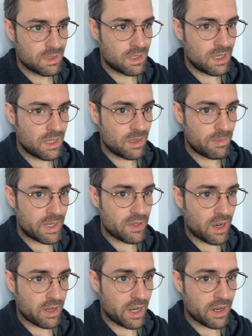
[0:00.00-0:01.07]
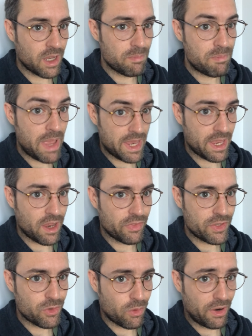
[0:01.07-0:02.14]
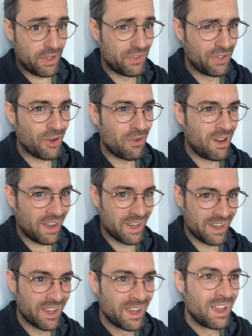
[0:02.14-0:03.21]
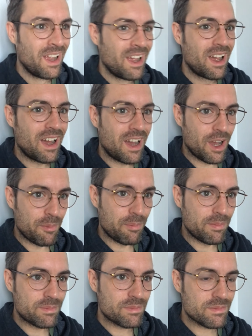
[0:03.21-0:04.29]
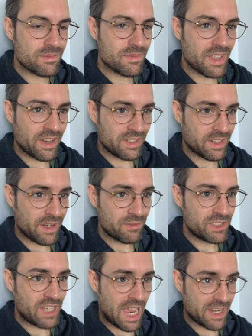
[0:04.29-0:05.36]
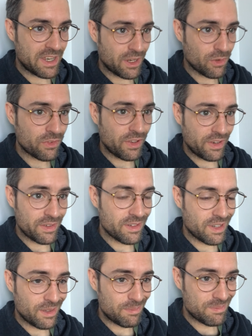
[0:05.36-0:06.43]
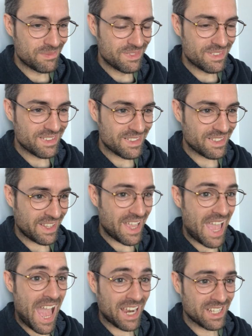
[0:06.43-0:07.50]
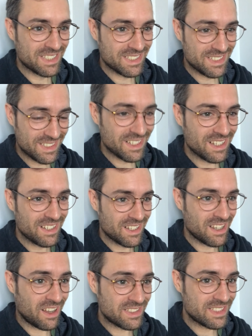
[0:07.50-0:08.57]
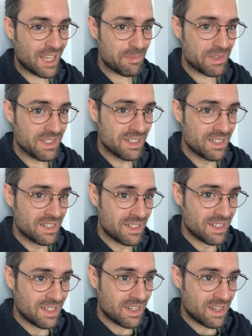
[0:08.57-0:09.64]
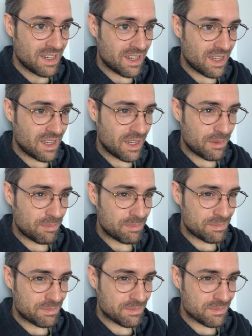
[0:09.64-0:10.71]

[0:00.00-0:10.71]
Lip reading: And not kind of come banging on the door and so on. In a kind of Jack Nicholson like axe concept. Or